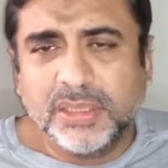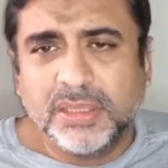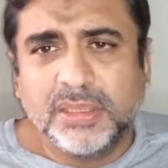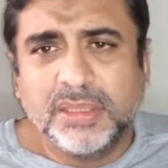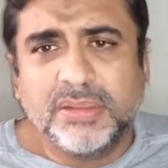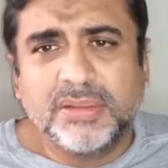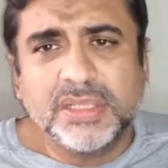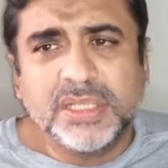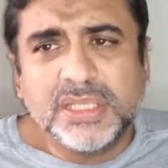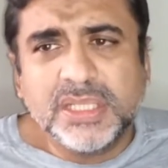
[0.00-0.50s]

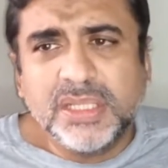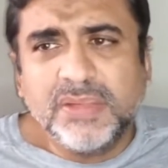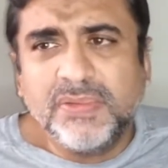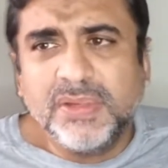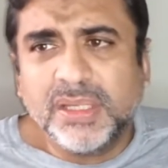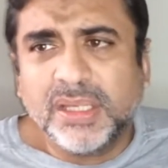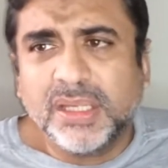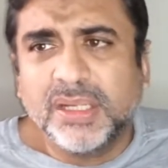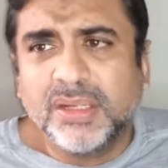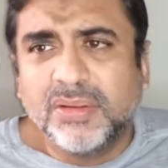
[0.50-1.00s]
the
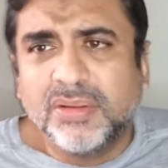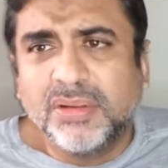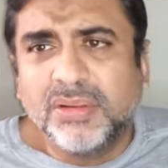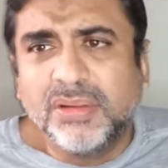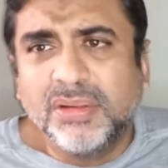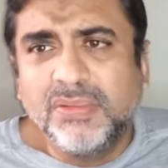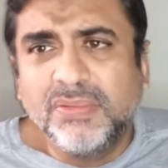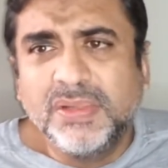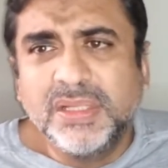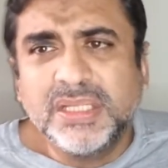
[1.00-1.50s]
receiver can
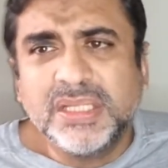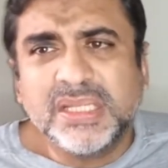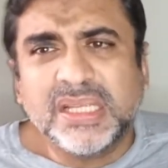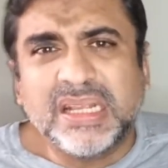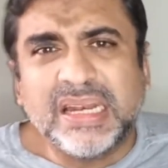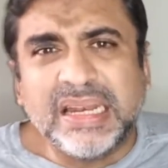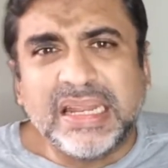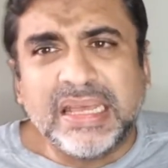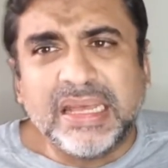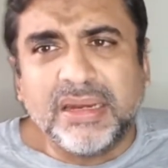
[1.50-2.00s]
always
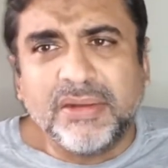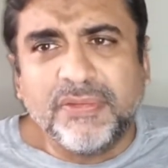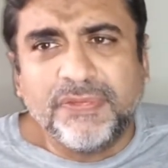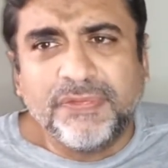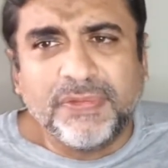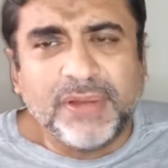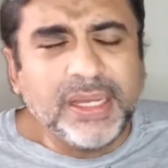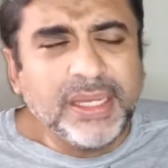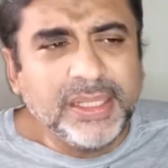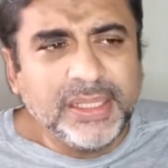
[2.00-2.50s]

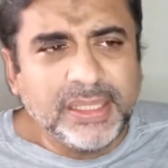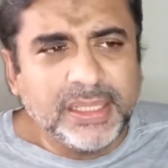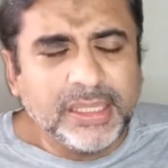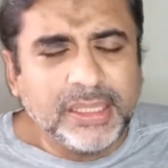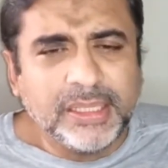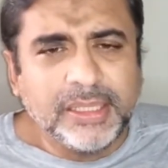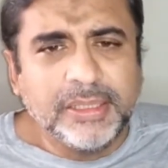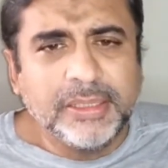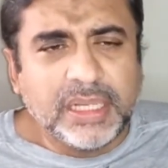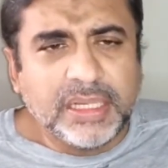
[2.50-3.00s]
clarify
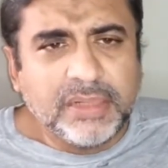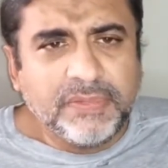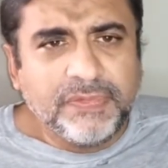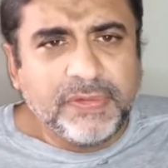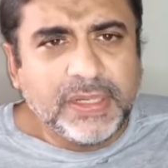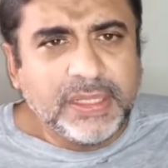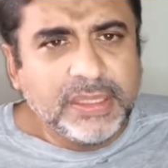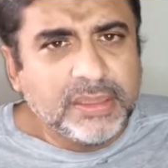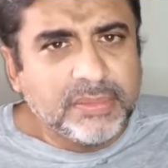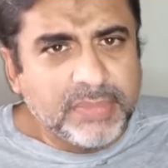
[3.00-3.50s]

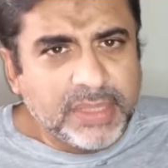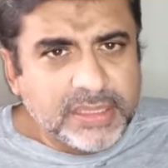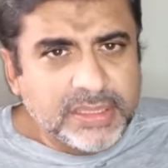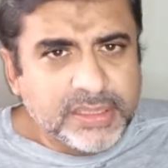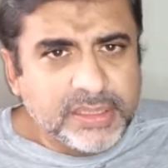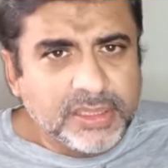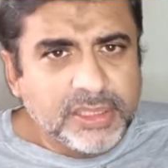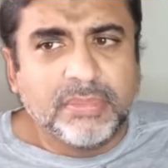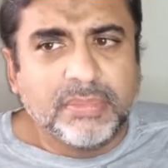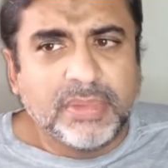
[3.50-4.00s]
the
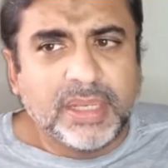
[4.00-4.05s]
message